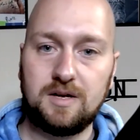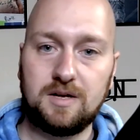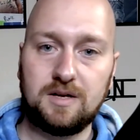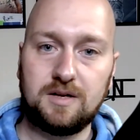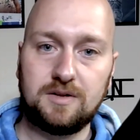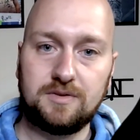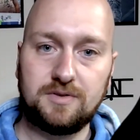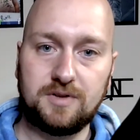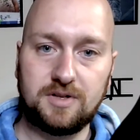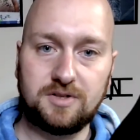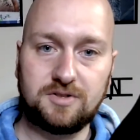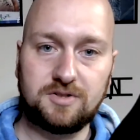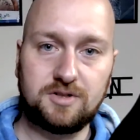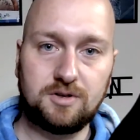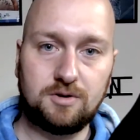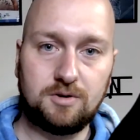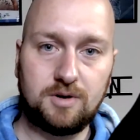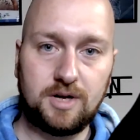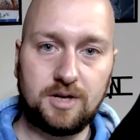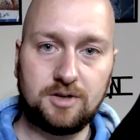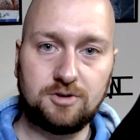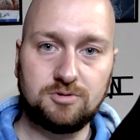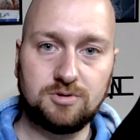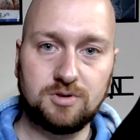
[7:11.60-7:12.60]
that's still
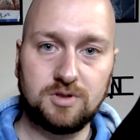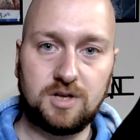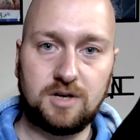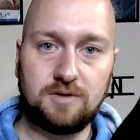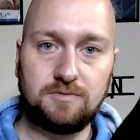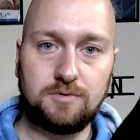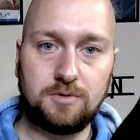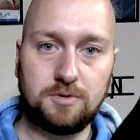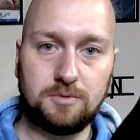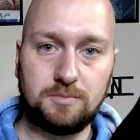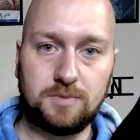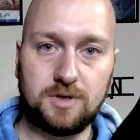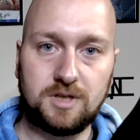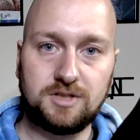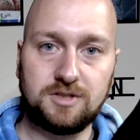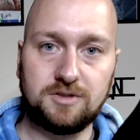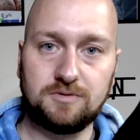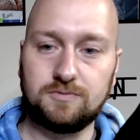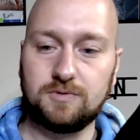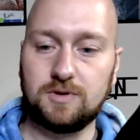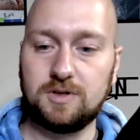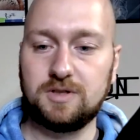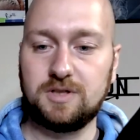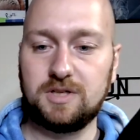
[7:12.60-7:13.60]
entry-level and
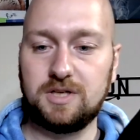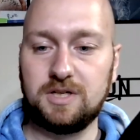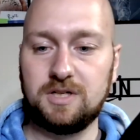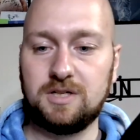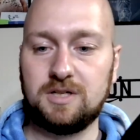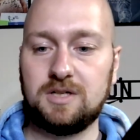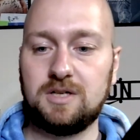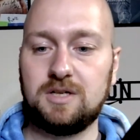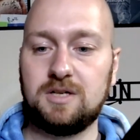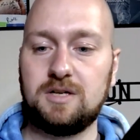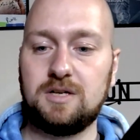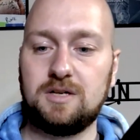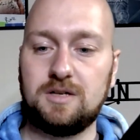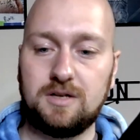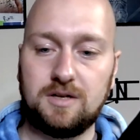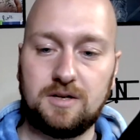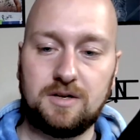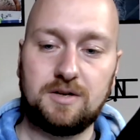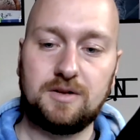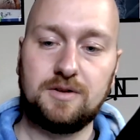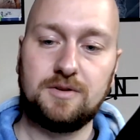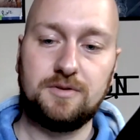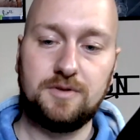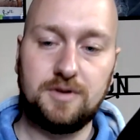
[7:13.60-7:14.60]
budget-friendly,
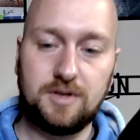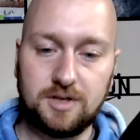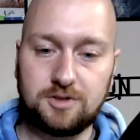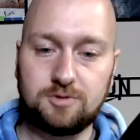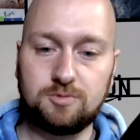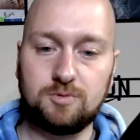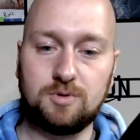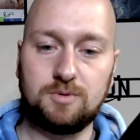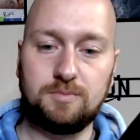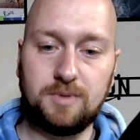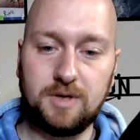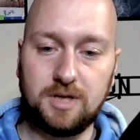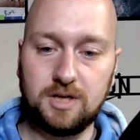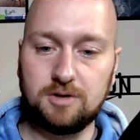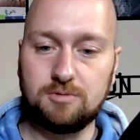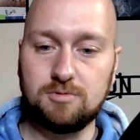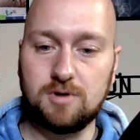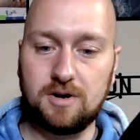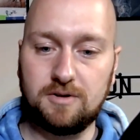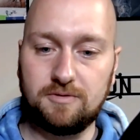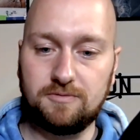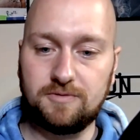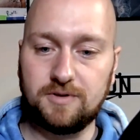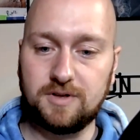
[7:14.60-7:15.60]
this would be a
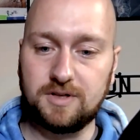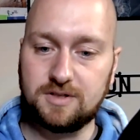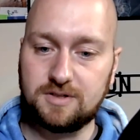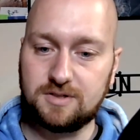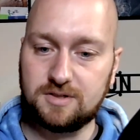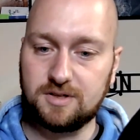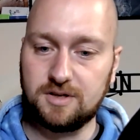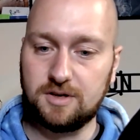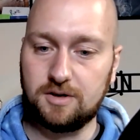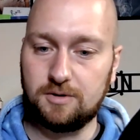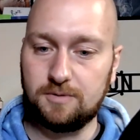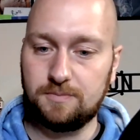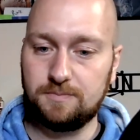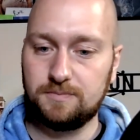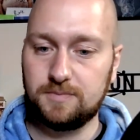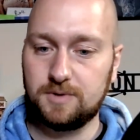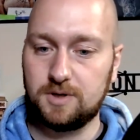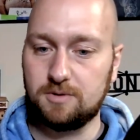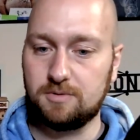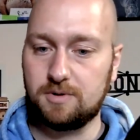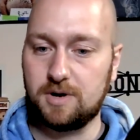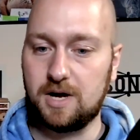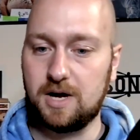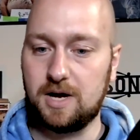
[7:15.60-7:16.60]
great fit still,
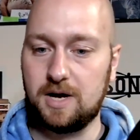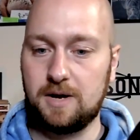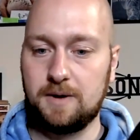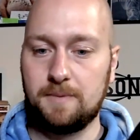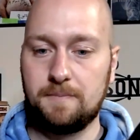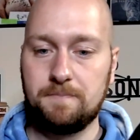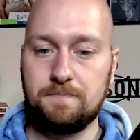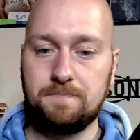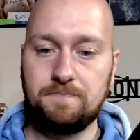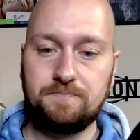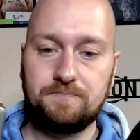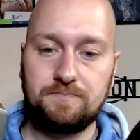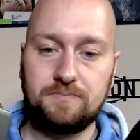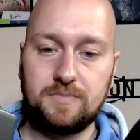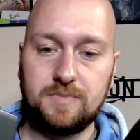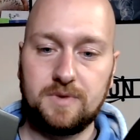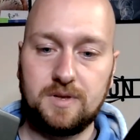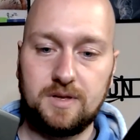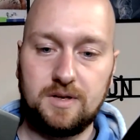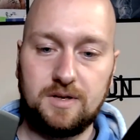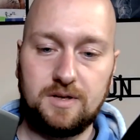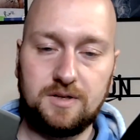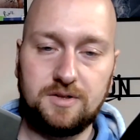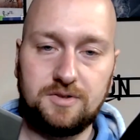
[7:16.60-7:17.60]
okay?
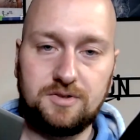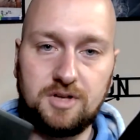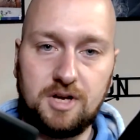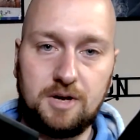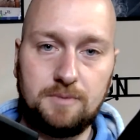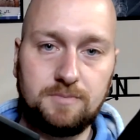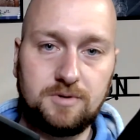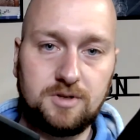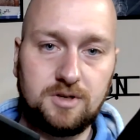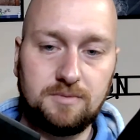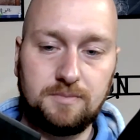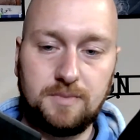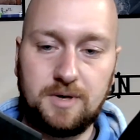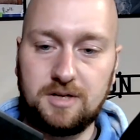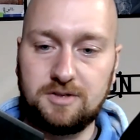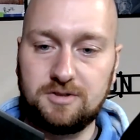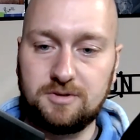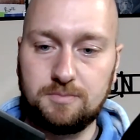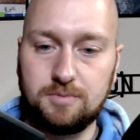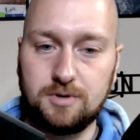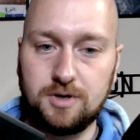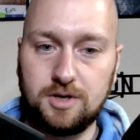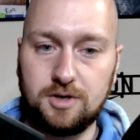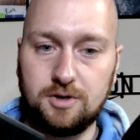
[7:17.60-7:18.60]
Samsung makes a
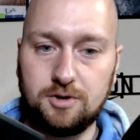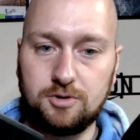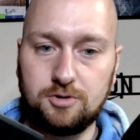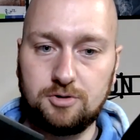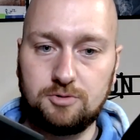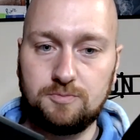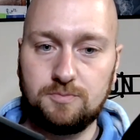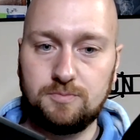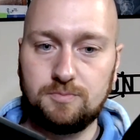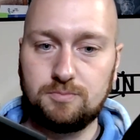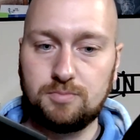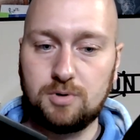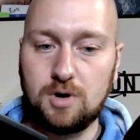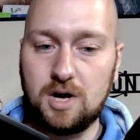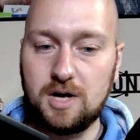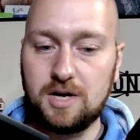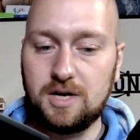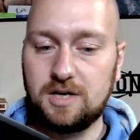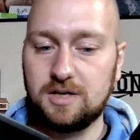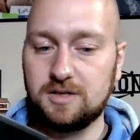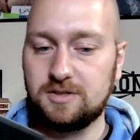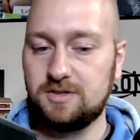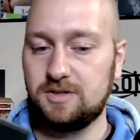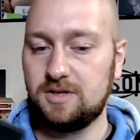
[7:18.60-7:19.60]
pretty good
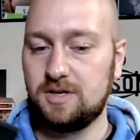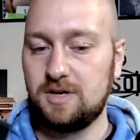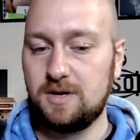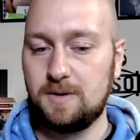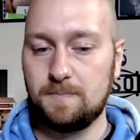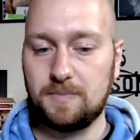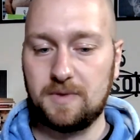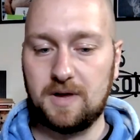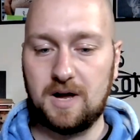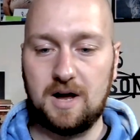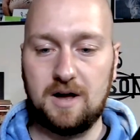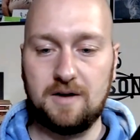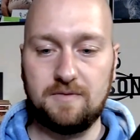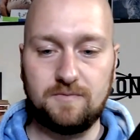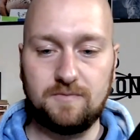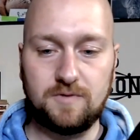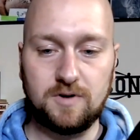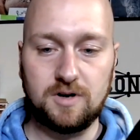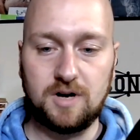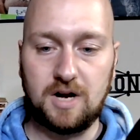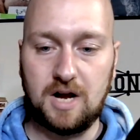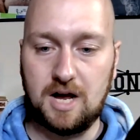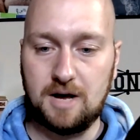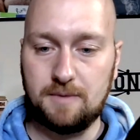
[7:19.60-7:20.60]
product. I'm
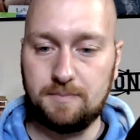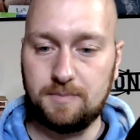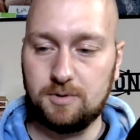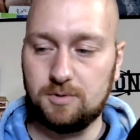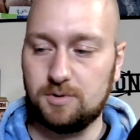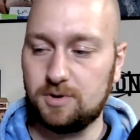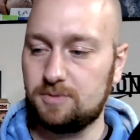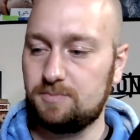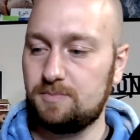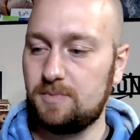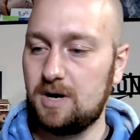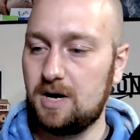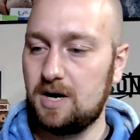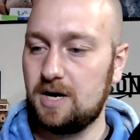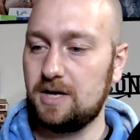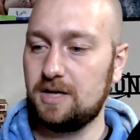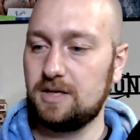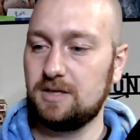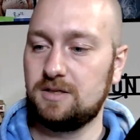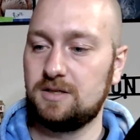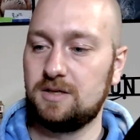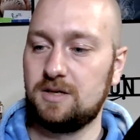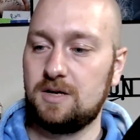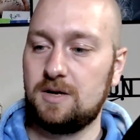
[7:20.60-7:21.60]
very happy with mine.
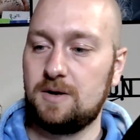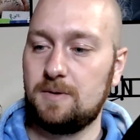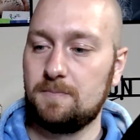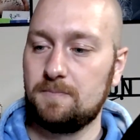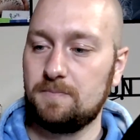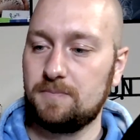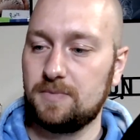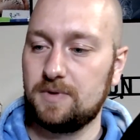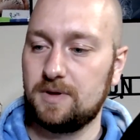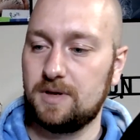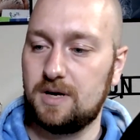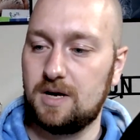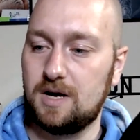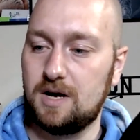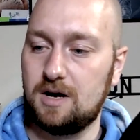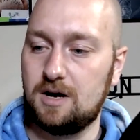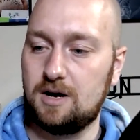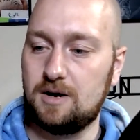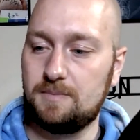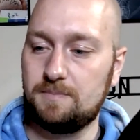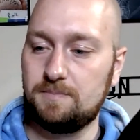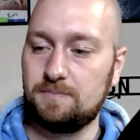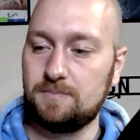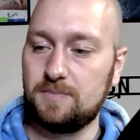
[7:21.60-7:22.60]

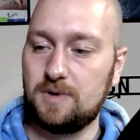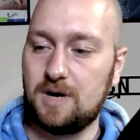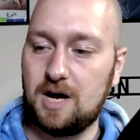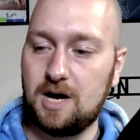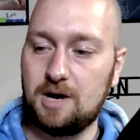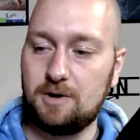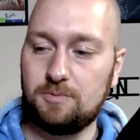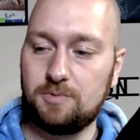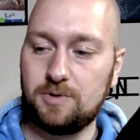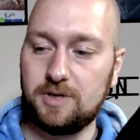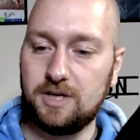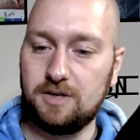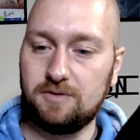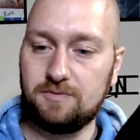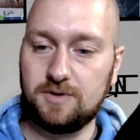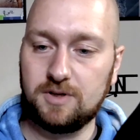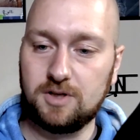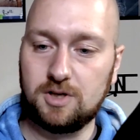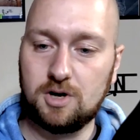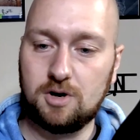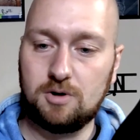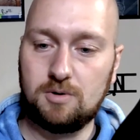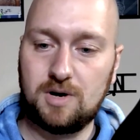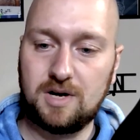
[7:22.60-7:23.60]
I would even
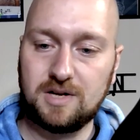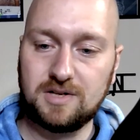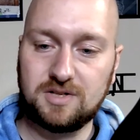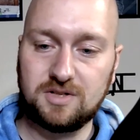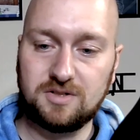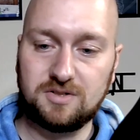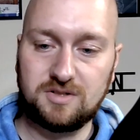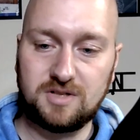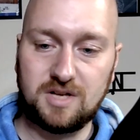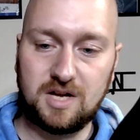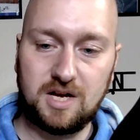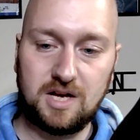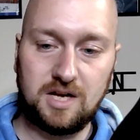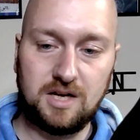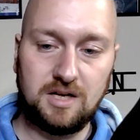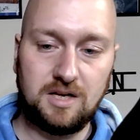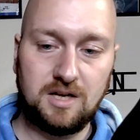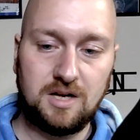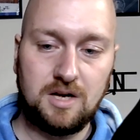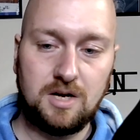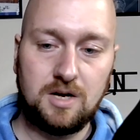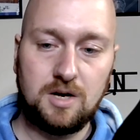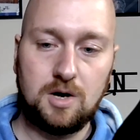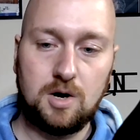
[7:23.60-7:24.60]
go on to say
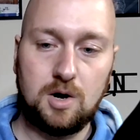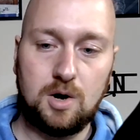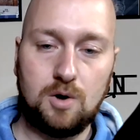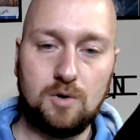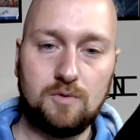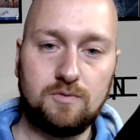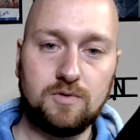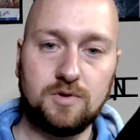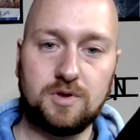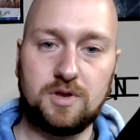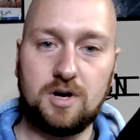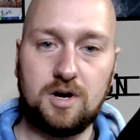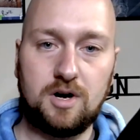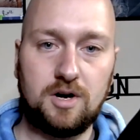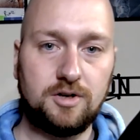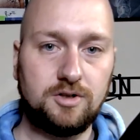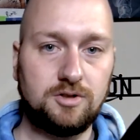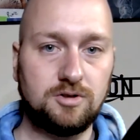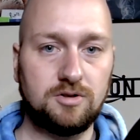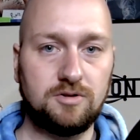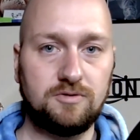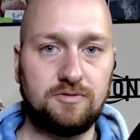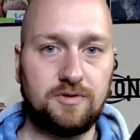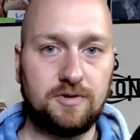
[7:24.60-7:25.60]
over the
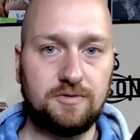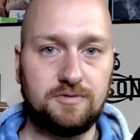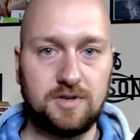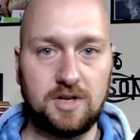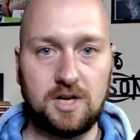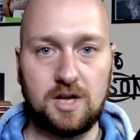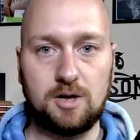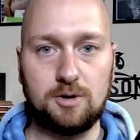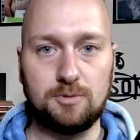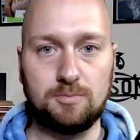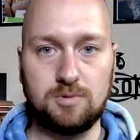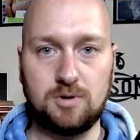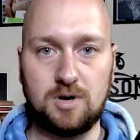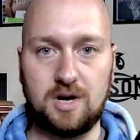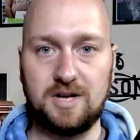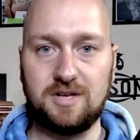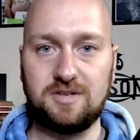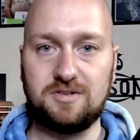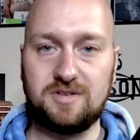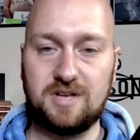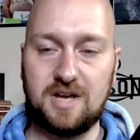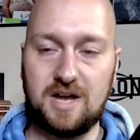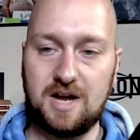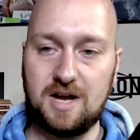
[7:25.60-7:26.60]
$150 price
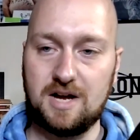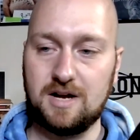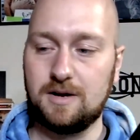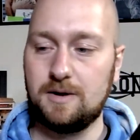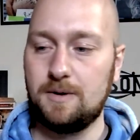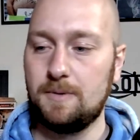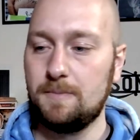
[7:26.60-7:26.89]
tag,